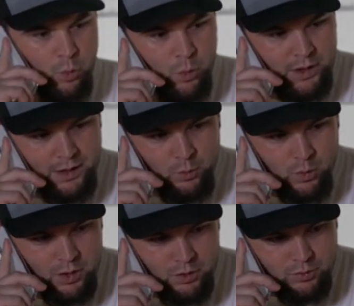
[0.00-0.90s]
We
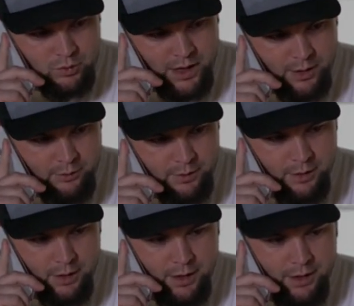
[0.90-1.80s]
will crown
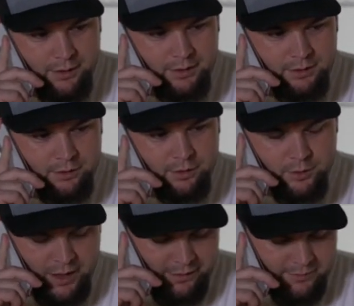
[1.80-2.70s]
the
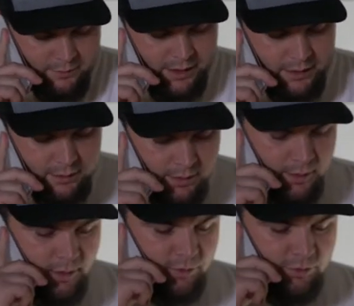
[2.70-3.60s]
new heavyweight
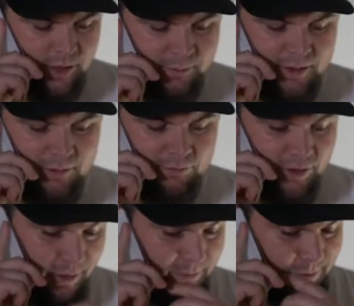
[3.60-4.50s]
champion of
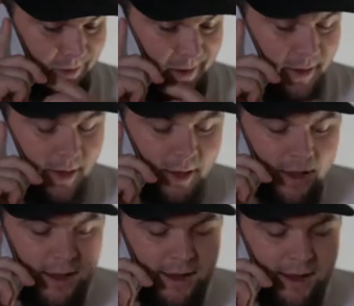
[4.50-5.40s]
JWA.
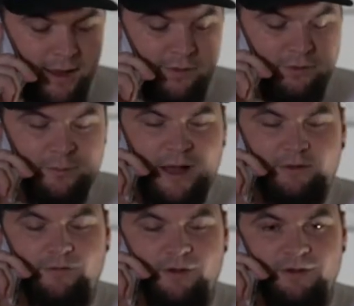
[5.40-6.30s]
I got all the
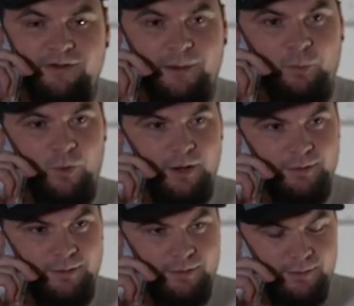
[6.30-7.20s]
spots filled except one.
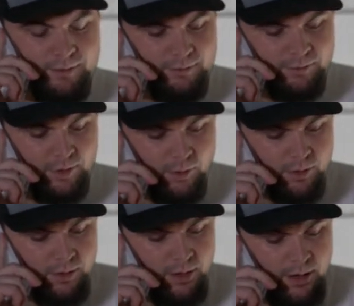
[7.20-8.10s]
So
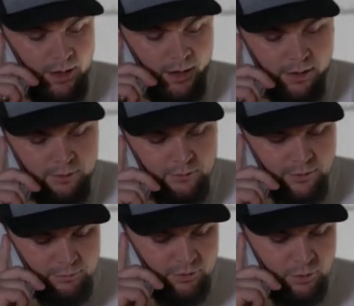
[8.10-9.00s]
on
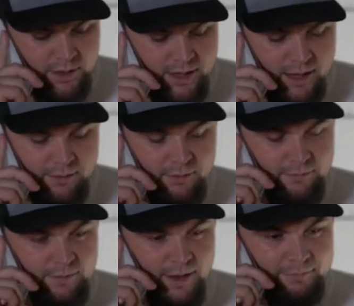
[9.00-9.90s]
November 28th
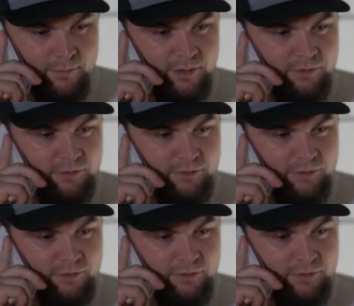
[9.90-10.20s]
for the heavyweight